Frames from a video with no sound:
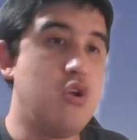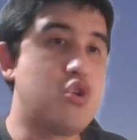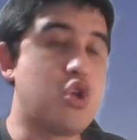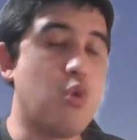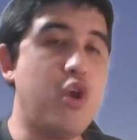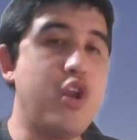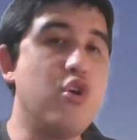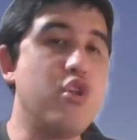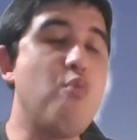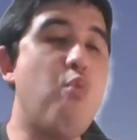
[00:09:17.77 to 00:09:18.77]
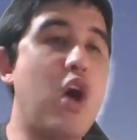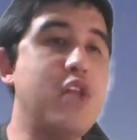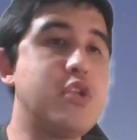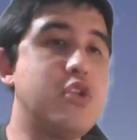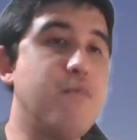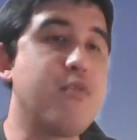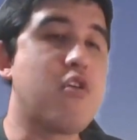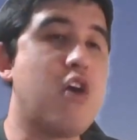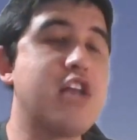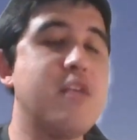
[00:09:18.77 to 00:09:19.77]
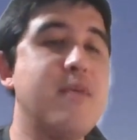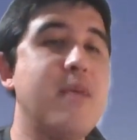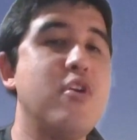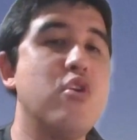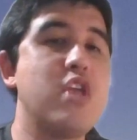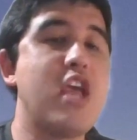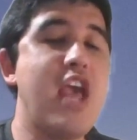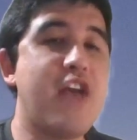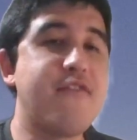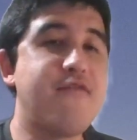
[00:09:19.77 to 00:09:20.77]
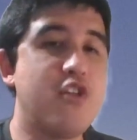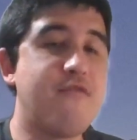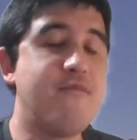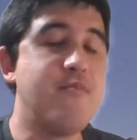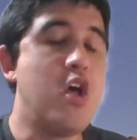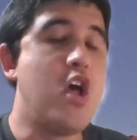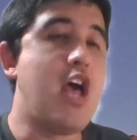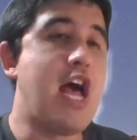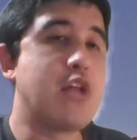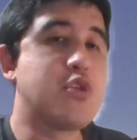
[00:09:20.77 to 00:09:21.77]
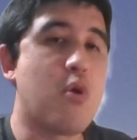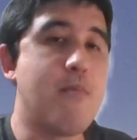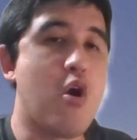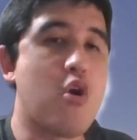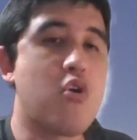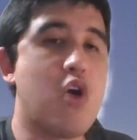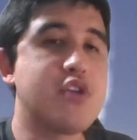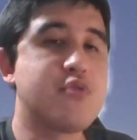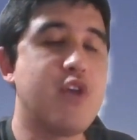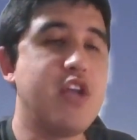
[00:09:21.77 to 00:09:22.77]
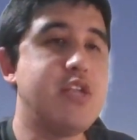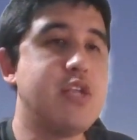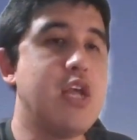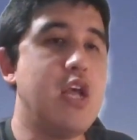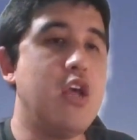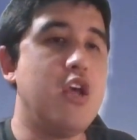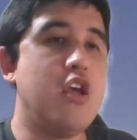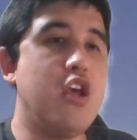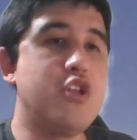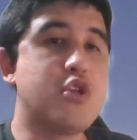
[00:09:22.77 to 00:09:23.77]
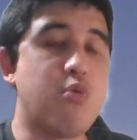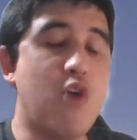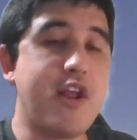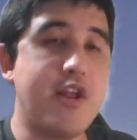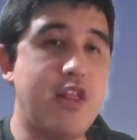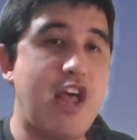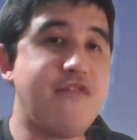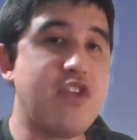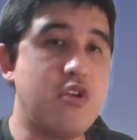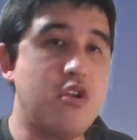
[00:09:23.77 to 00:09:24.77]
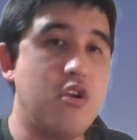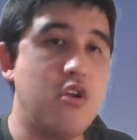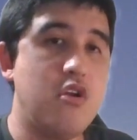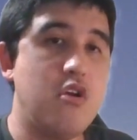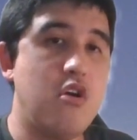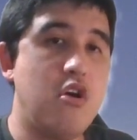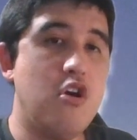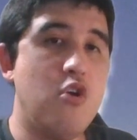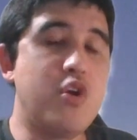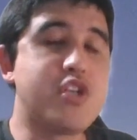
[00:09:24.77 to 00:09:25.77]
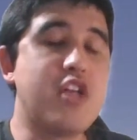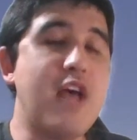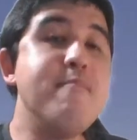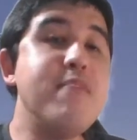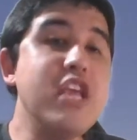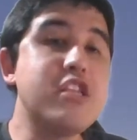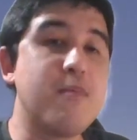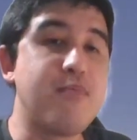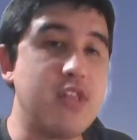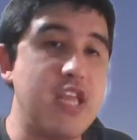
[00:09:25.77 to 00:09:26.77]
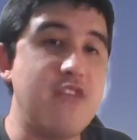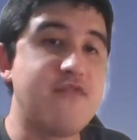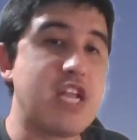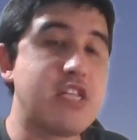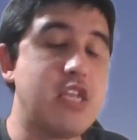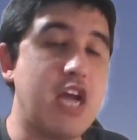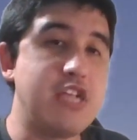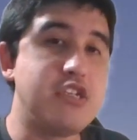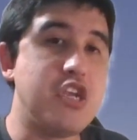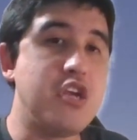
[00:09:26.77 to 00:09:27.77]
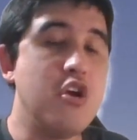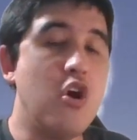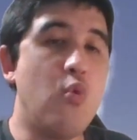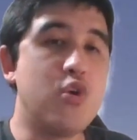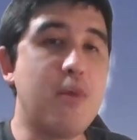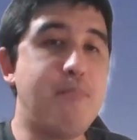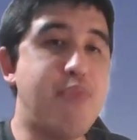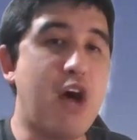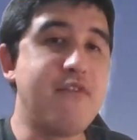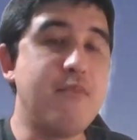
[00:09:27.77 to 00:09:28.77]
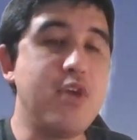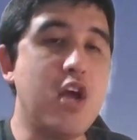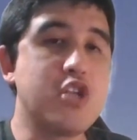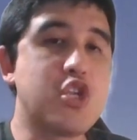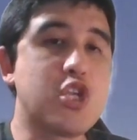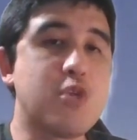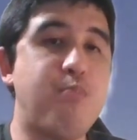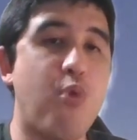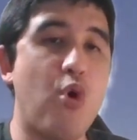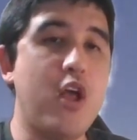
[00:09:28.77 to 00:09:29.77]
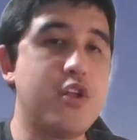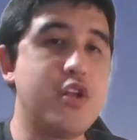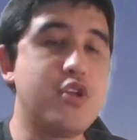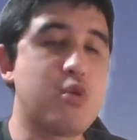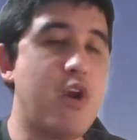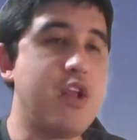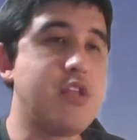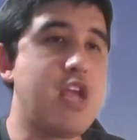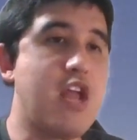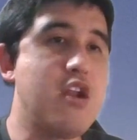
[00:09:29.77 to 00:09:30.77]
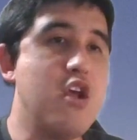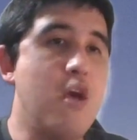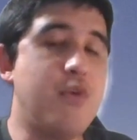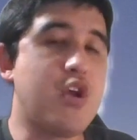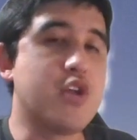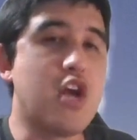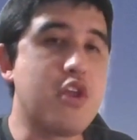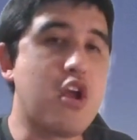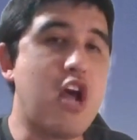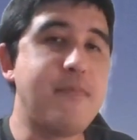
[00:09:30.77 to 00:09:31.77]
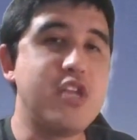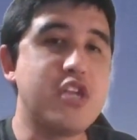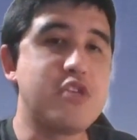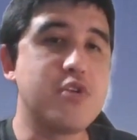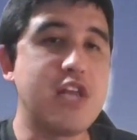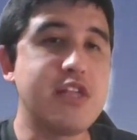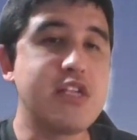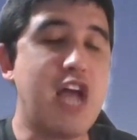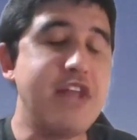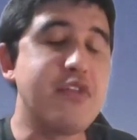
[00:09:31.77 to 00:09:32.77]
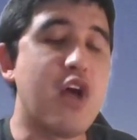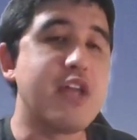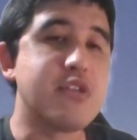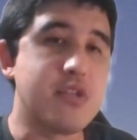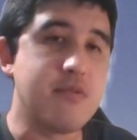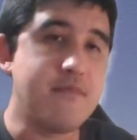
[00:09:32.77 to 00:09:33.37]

to winning only one supercross and maybe only a handful of outdoor motocross races in 2011, which led me to believe that Dungey was above and beyond spoiled in 2010 because all the competition was on the sidelines.